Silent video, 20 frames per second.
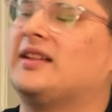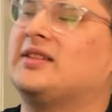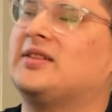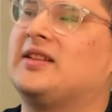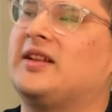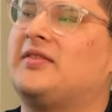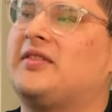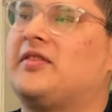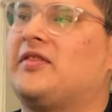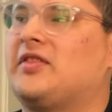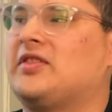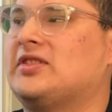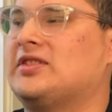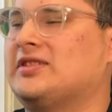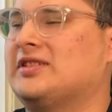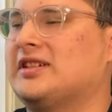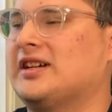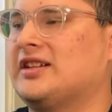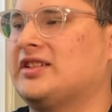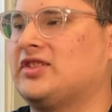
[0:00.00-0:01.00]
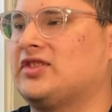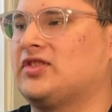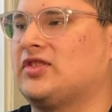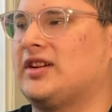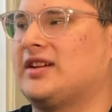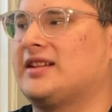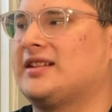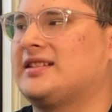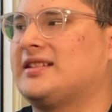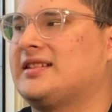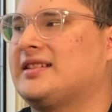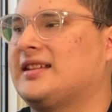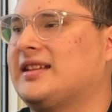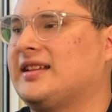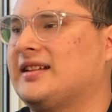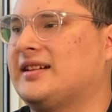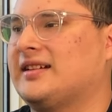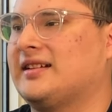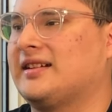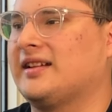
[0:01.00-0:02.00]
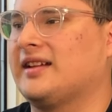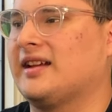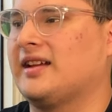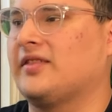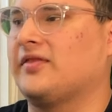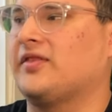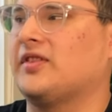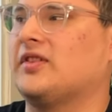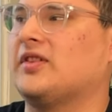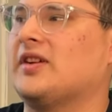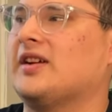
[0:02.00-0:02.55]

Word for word: do definitely feel less stress, and like I feel